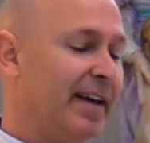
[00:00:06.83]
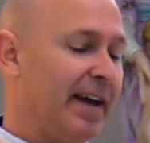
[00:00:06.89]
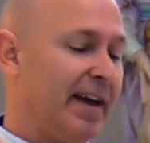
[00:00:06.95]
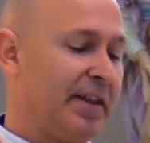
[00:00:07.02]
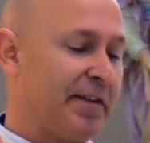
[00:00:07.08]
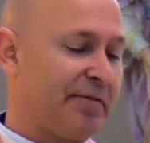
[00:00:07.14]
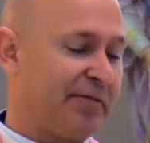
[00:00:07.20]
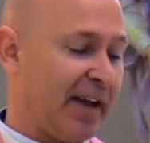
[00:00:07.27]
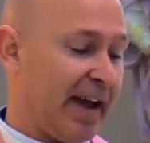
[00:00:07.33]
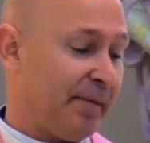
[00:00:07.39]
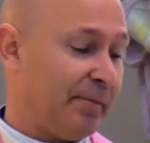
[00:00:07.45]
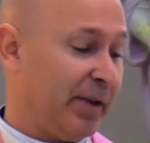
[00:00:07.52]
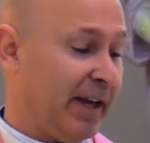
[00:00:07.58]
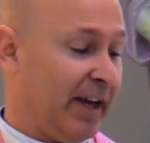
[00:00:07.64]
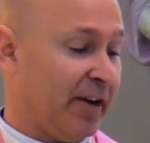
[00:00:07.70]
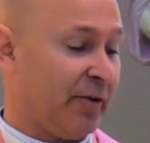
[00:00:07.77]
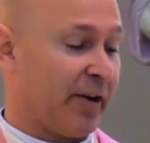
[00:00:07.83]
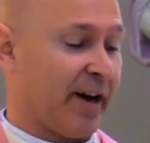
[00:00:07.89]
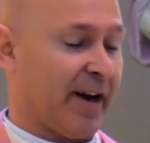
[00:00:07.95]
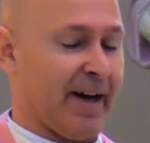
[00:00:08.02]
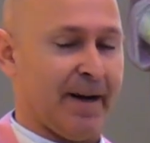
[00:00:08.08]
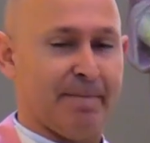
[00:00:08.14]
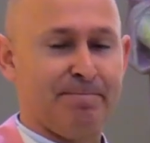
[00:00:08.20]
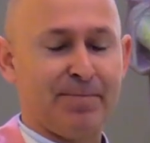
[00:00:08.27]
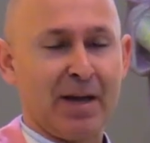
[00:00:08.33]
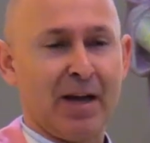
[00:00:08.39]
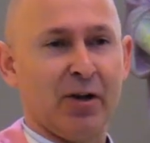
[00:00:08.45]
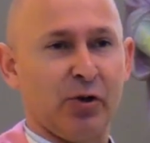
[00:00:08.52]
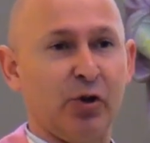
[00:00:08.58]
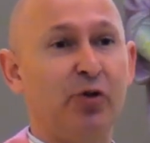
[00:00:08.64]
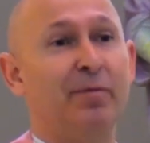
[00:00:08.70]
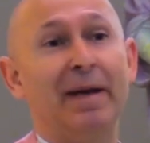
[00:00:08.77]
in the family, or a
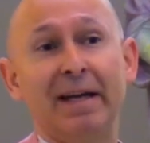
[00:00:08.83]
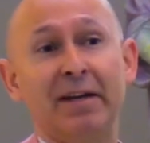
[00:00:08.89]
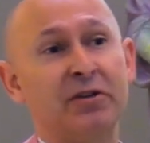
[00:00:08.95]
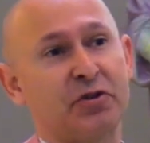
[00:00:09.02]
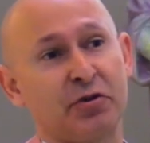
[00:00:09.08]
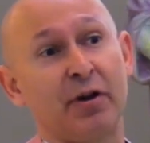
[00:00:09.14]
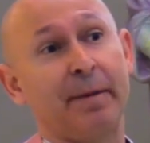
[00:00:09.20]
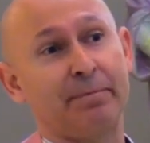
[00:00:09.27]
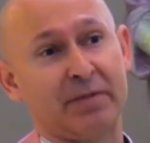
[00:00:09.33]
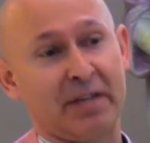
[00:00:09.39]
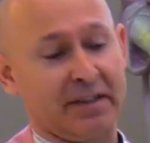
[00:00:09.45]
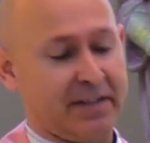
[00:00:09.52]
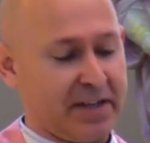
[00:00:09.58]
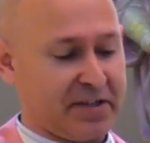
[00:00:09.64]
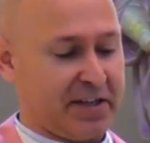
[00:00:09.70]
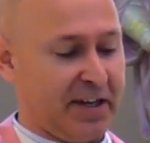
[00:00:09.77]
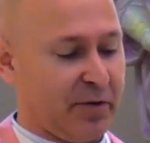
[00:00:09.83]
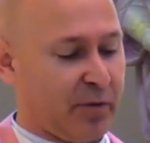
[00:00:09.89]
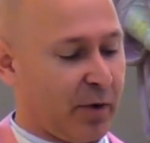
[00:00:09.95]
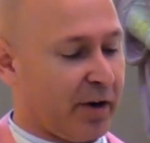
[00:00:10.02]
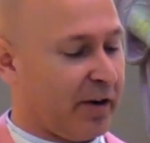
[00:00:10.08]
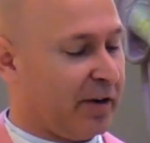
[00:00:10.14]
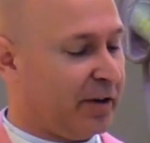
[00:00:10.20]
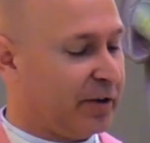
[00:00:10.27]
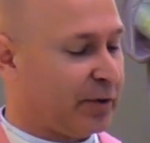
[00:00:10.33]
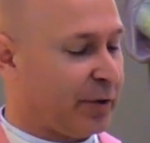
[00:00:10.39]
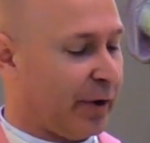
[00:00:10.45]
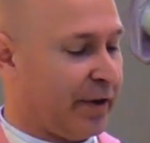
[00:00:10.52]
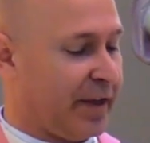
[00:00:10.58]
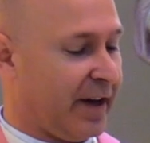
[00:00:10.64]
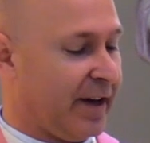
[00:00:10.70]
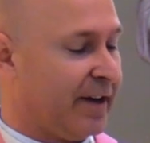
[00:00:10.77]
looming trip to Disney World,
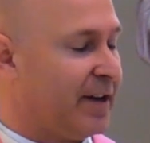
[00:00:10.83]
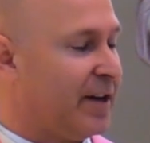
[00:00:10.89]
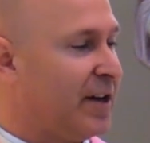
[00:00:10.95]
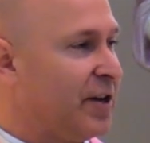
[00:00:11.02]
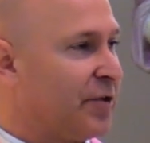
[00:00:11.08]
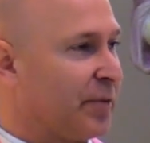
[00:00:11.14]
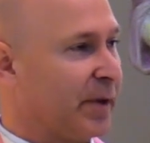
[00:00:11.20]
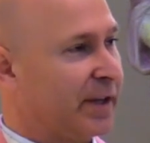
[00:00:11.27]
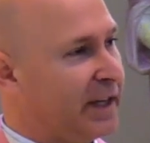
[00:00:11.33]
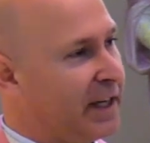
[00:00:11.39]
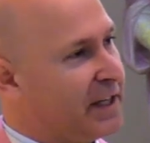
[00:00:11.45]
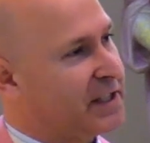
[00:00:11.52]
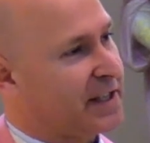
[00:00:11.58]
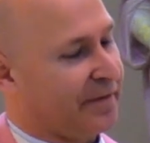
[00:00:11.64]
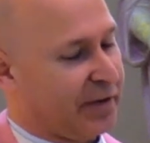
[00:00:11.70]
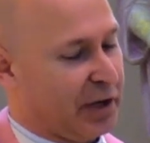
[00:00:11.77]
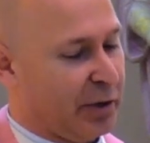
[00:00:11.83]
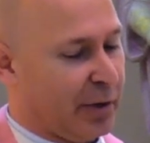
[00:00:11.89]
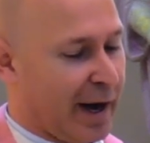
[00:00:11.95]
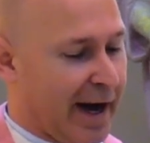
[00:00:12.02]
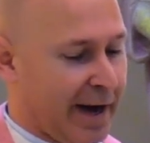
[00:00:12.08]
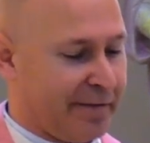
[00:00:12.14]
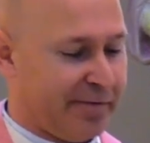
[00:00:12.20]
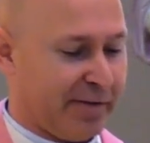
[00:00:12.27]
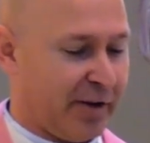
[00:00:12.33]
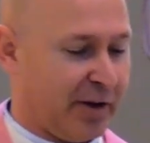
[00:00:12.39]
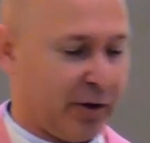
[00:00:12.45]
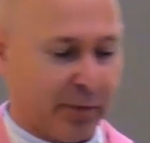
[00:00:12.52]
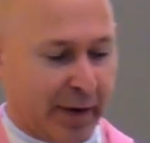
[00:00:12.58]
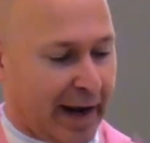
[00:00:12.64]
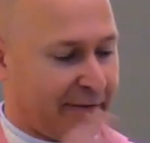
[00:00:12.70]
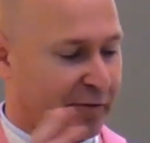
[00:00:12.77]
or the release of a new
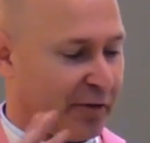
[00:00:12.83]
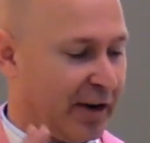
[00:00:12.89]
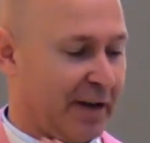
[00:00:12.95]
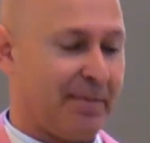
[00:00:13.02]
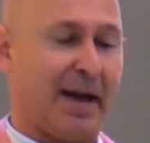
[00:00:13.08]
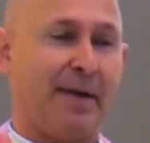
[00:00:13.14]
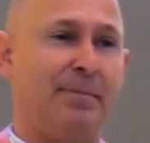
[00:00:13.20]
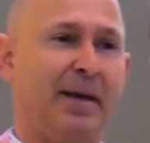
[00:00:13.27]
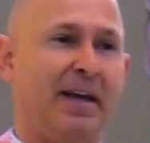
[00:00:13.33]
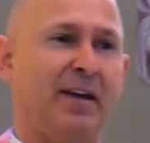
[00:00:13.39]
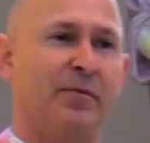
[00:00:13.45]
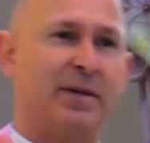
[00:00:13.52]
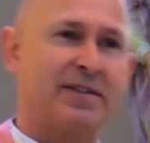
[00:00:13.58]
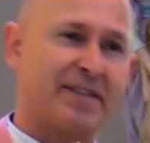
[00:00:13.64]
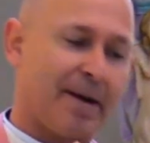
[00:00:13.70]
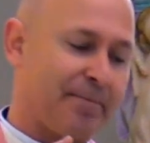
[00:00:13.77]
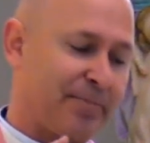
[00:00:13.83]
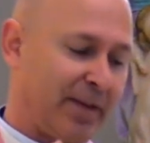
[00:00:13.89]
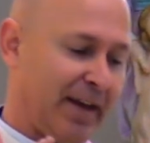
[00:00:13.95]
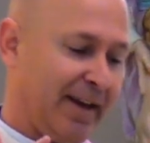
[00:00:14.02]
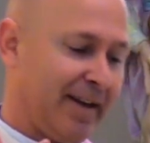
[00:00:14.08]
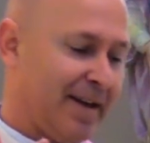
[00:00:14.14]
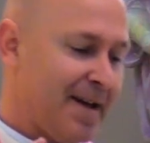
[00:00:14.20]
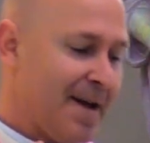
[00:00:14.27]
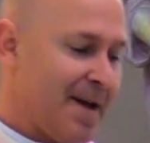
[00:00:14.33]
iPhone, whatever it may be, when something